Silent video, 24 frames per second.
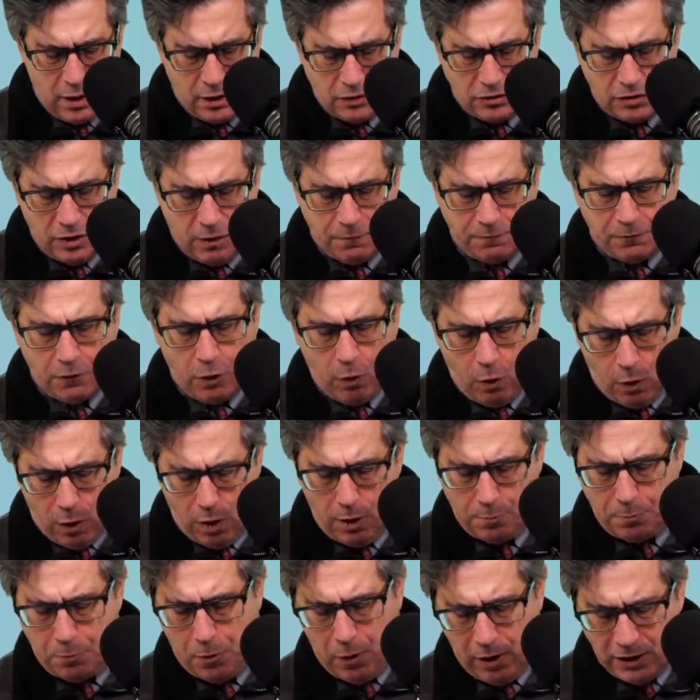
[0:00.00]
So for
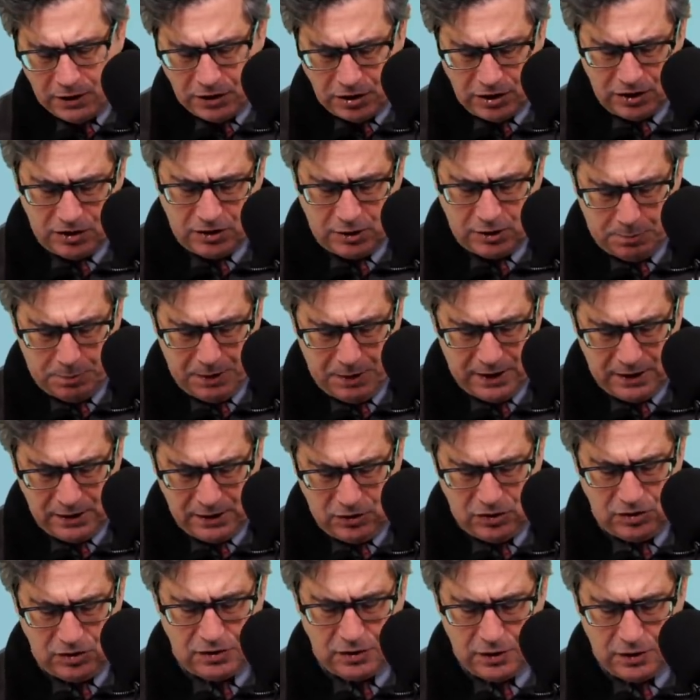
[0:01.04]
all
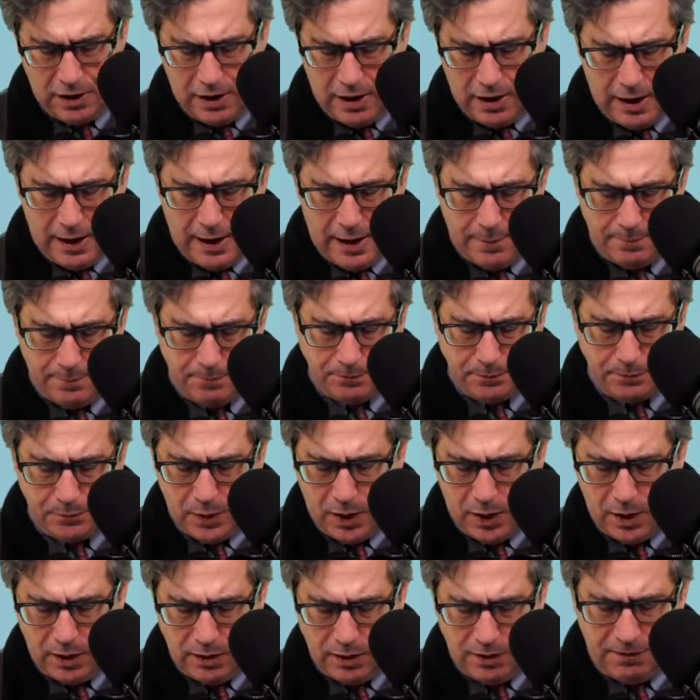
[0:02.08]
participants, um,
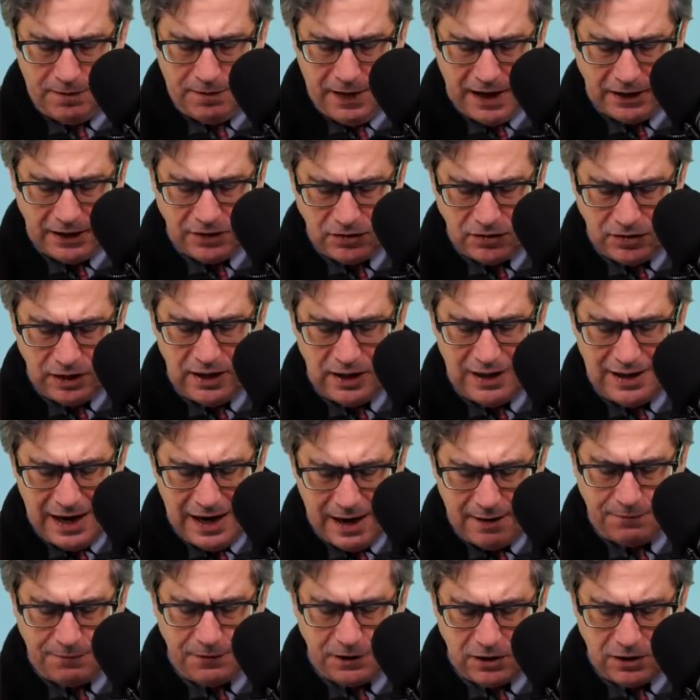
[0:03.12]
the vaccine
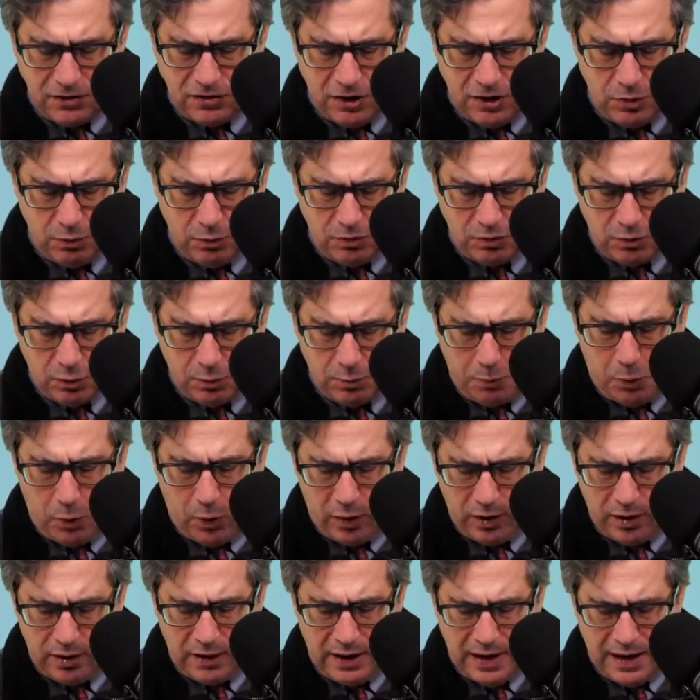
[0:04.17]
efficacy was
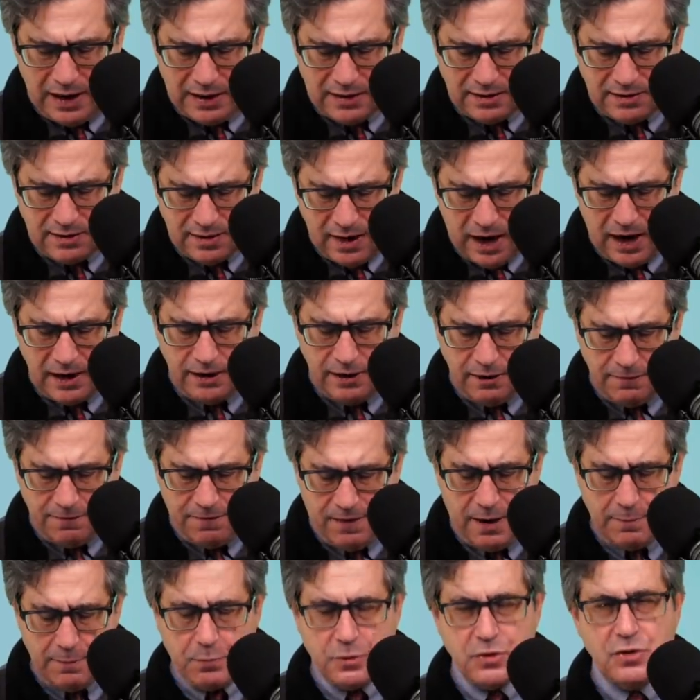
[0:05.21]
reported as
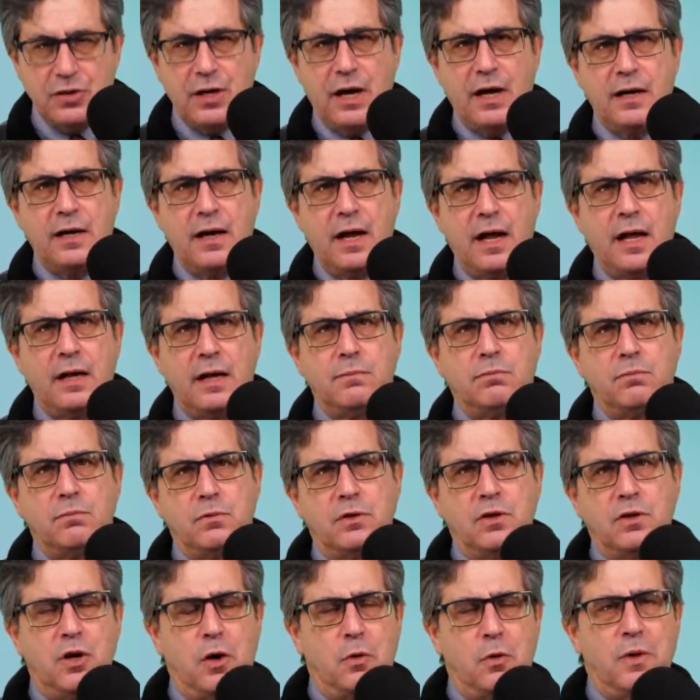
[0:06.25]
95%. And,
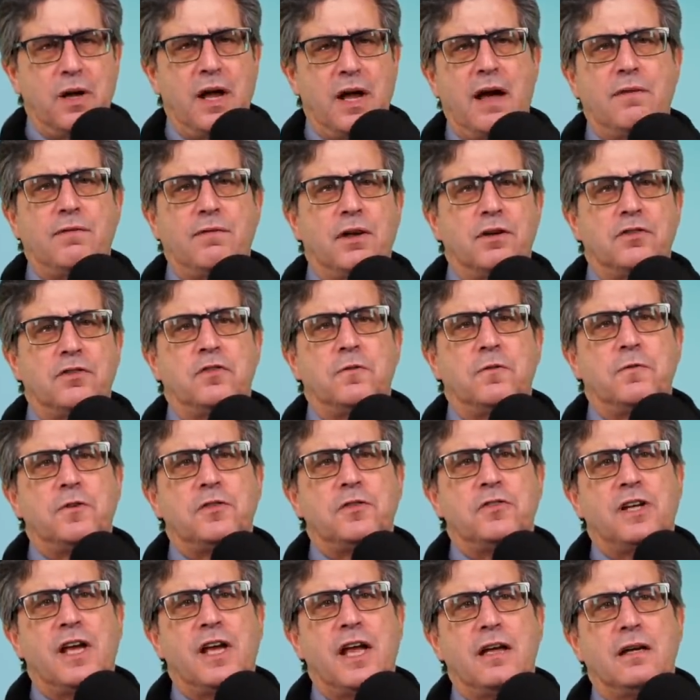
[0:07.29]
you know, we have a
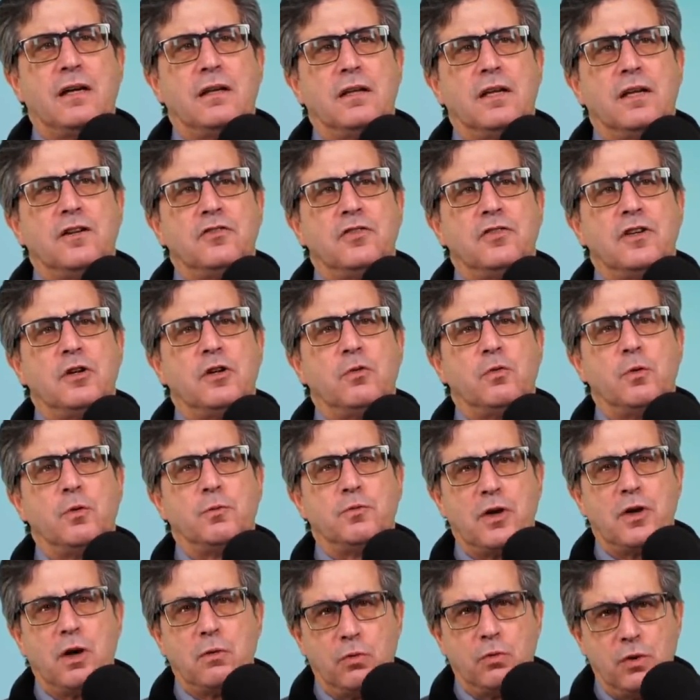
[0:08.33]
sophisticated listening group,
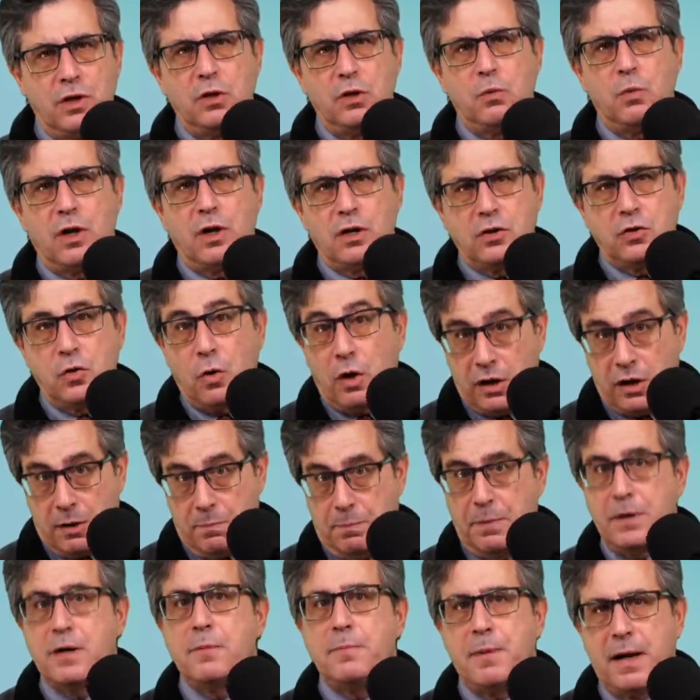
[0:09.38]
so I really want to talk a
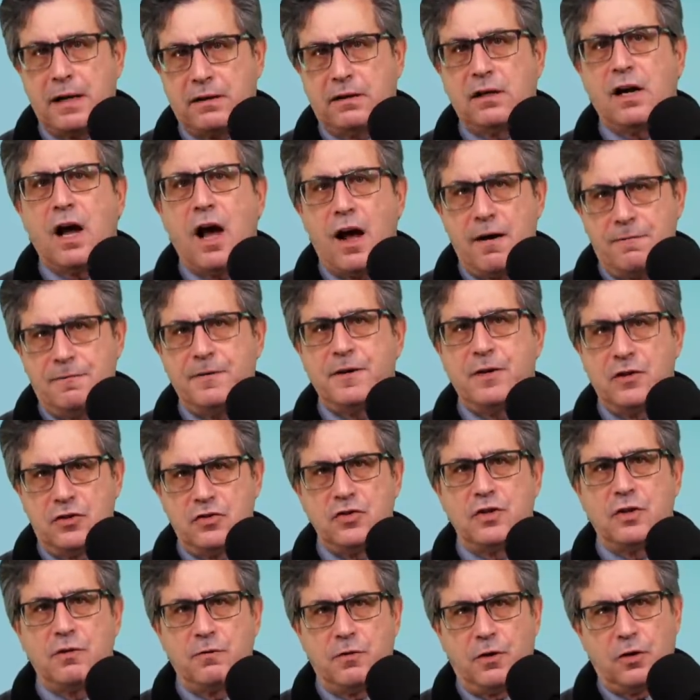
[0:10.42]
bit about the confidence
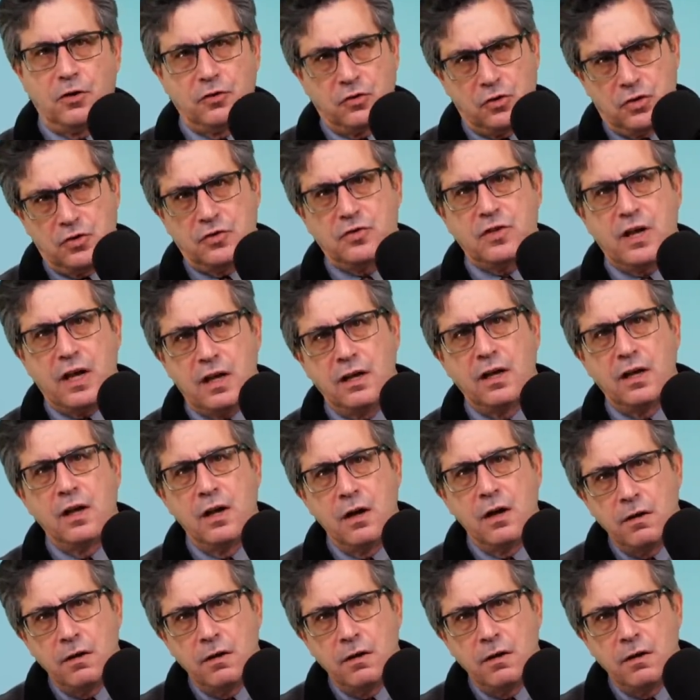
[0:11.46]
intervals because they,